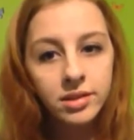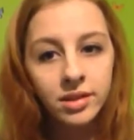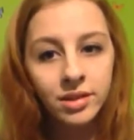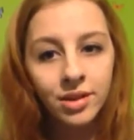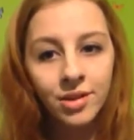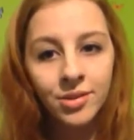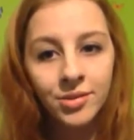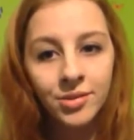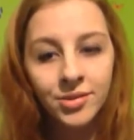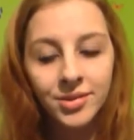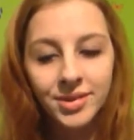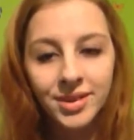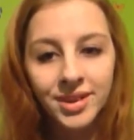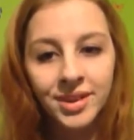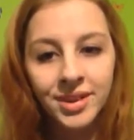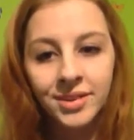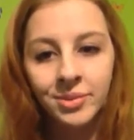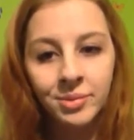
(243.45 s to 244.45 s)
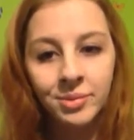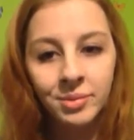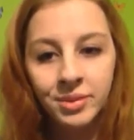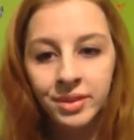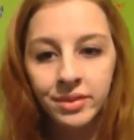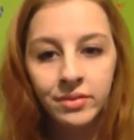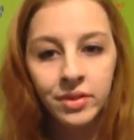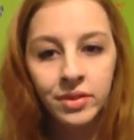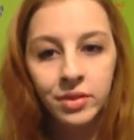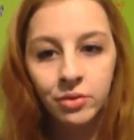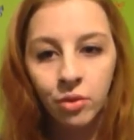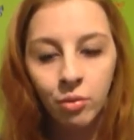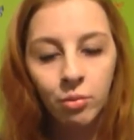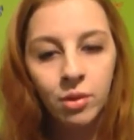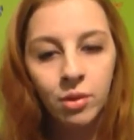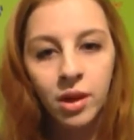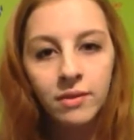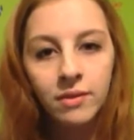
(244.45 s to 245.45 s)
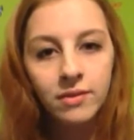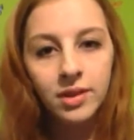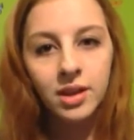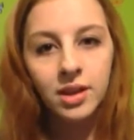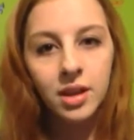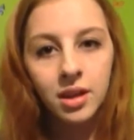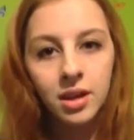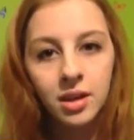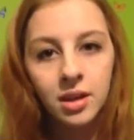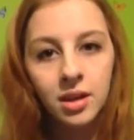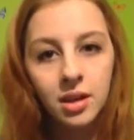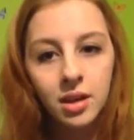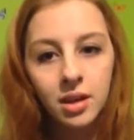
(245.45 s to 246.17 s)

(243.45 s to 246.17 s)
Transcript: you know, and we'll be living a normal life again.